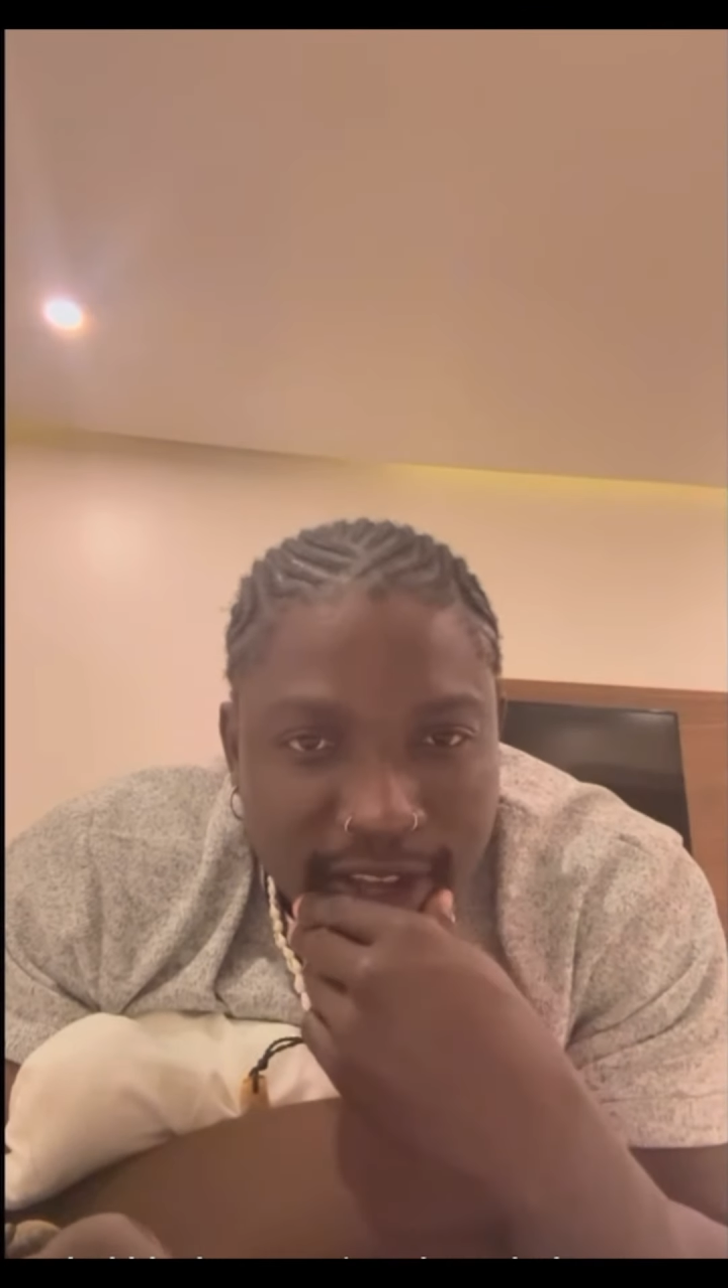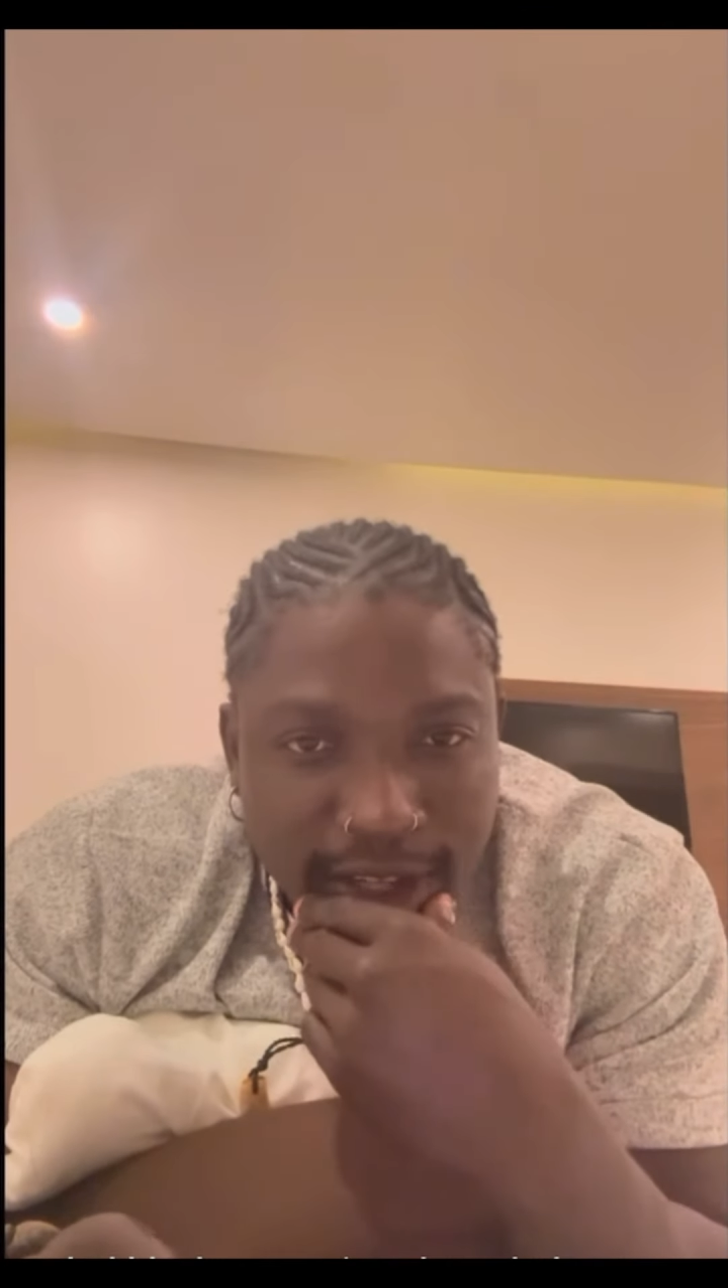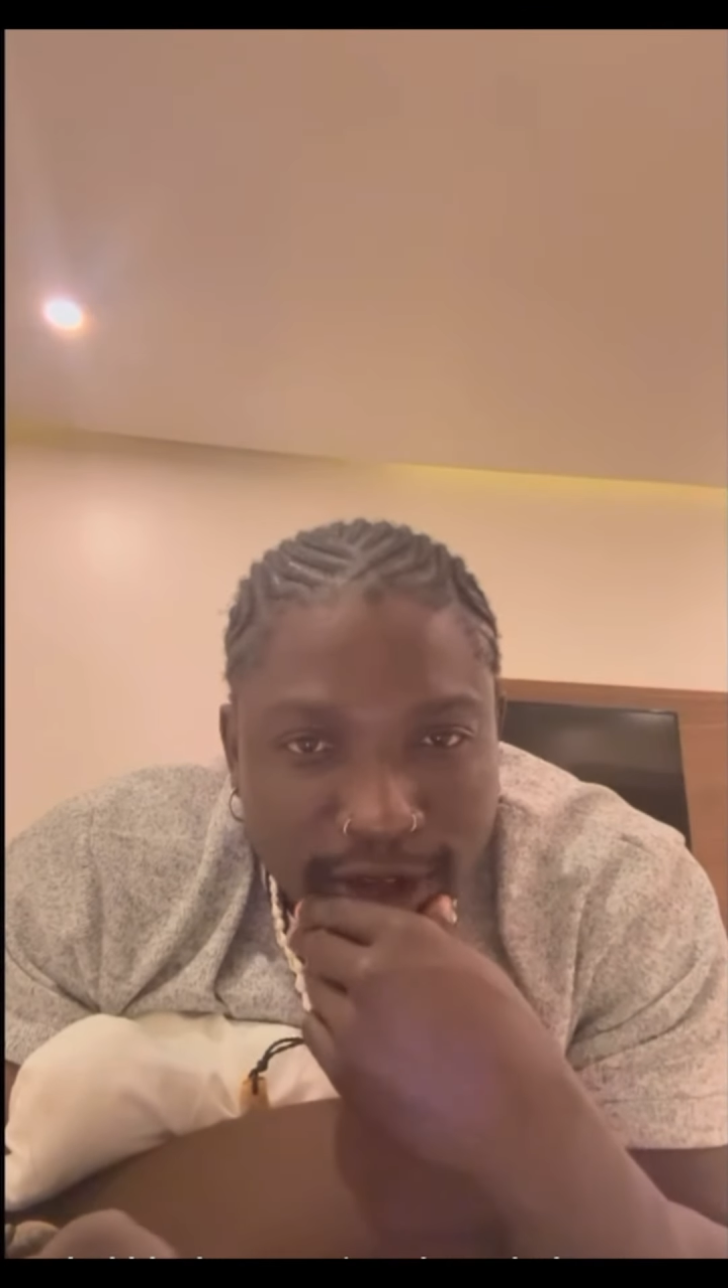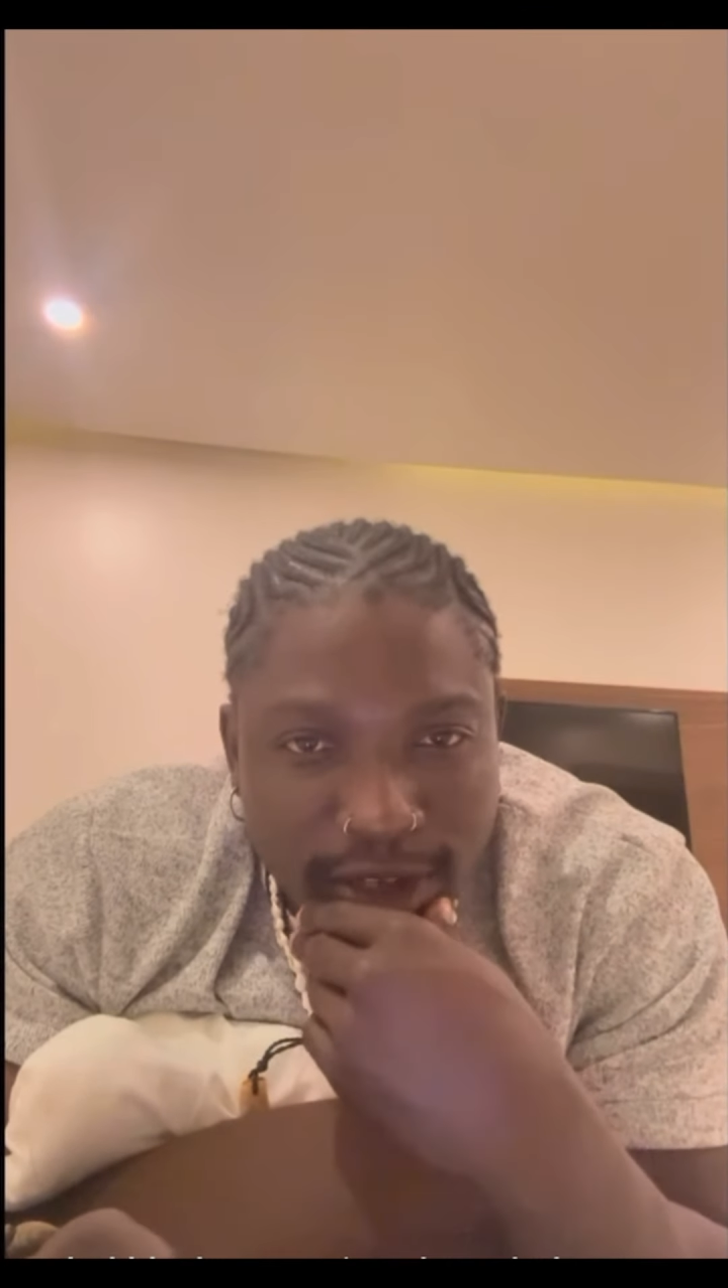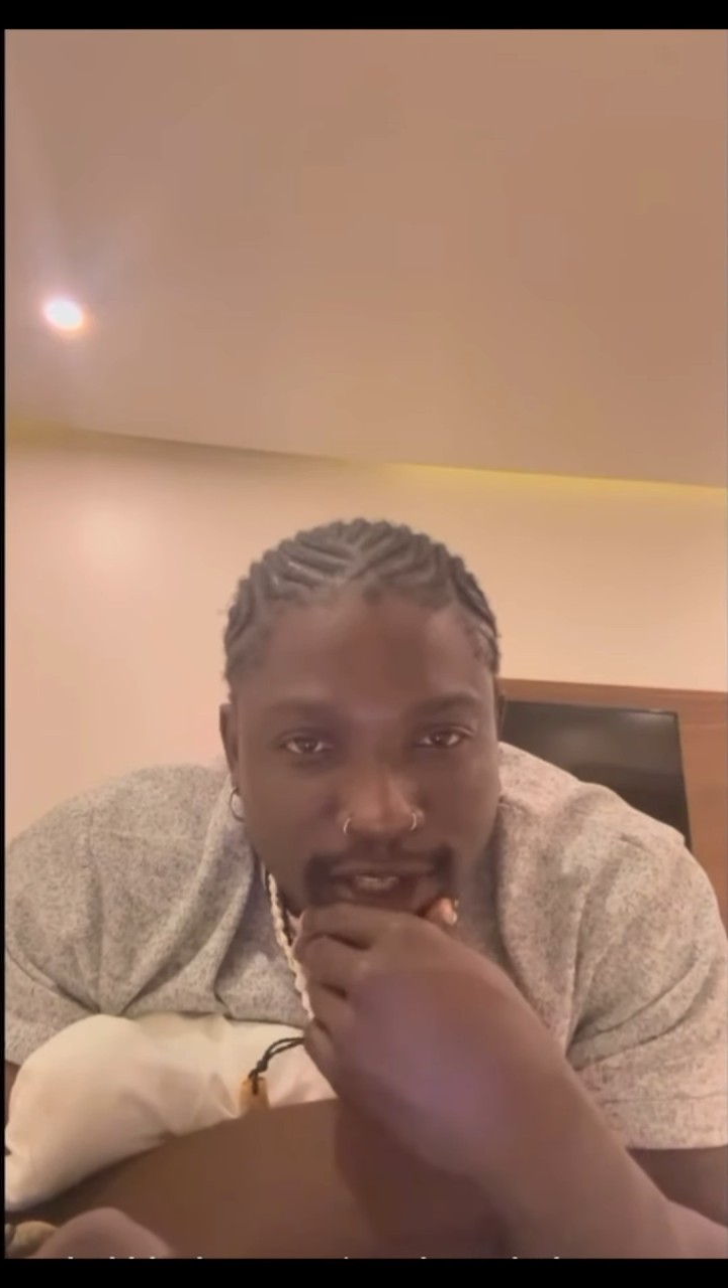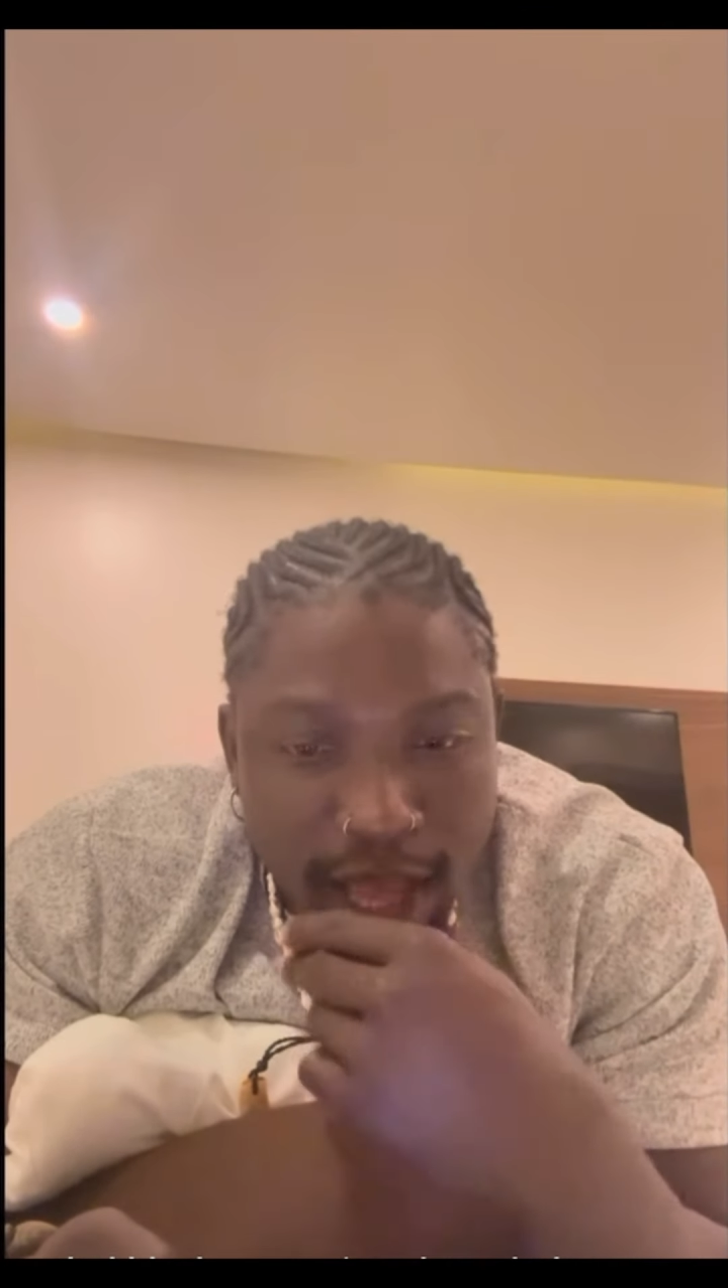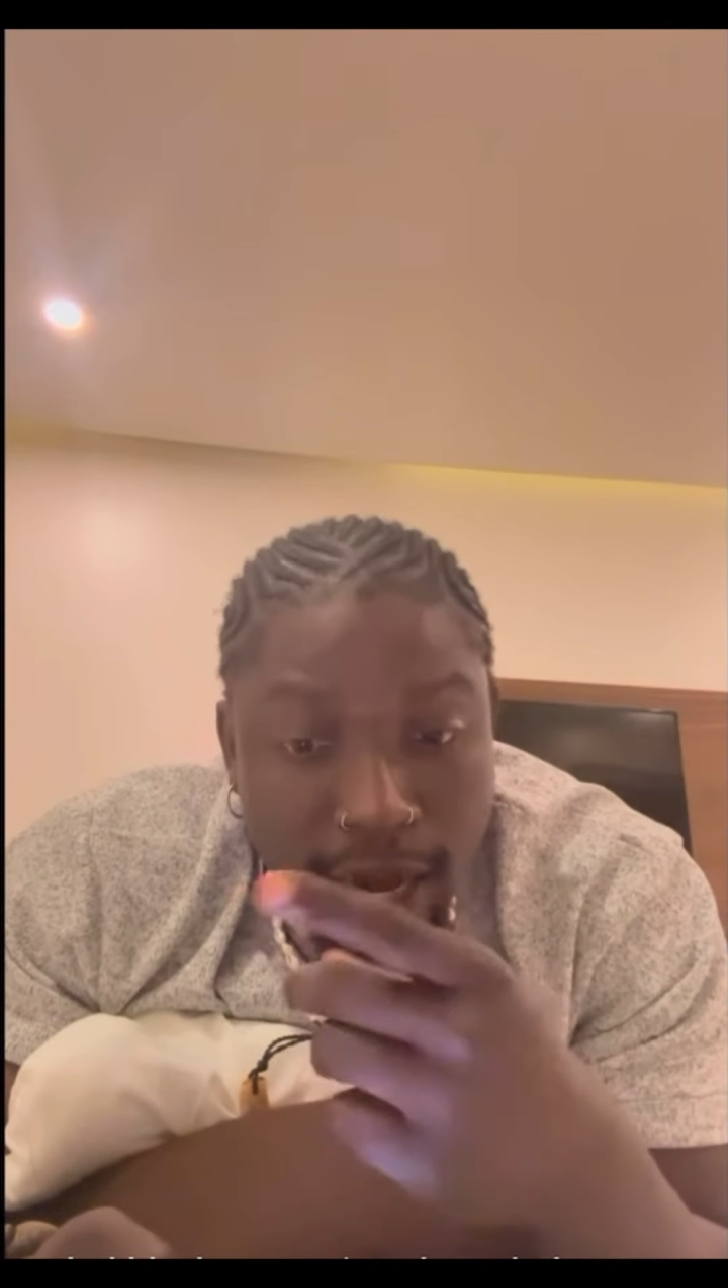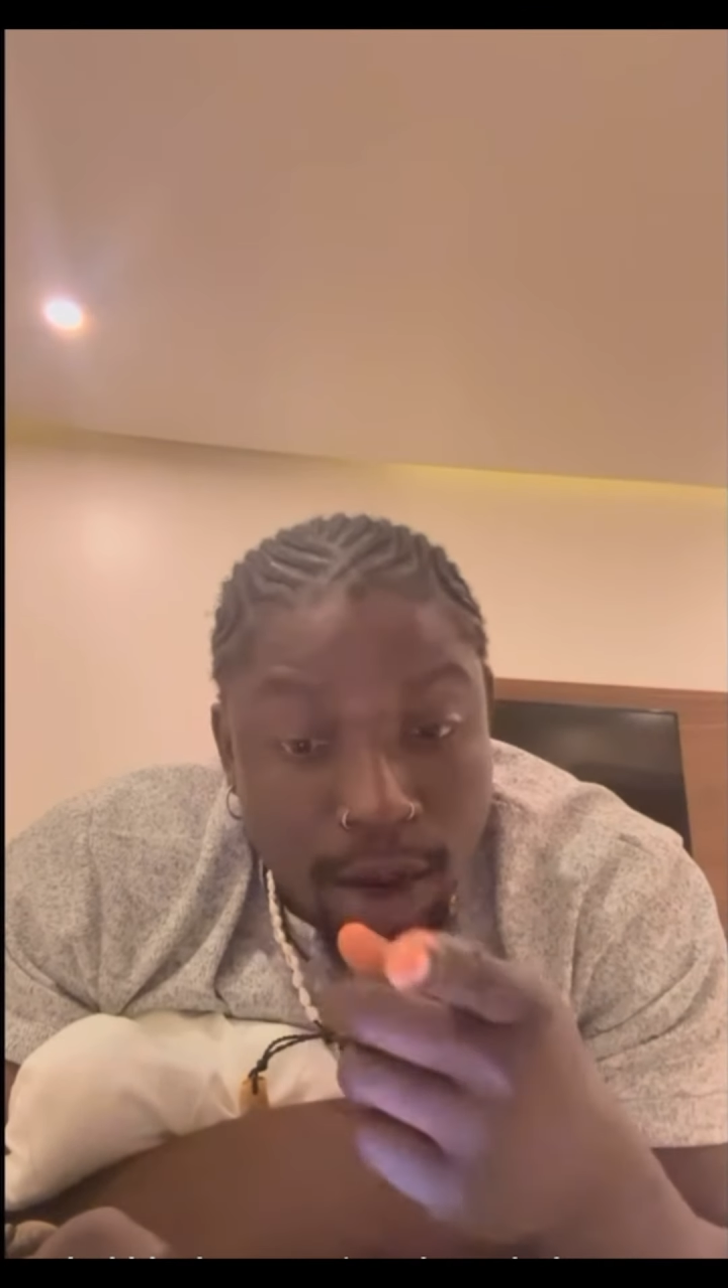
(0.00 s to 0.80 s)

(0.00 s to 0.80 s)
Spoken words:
You understand? And I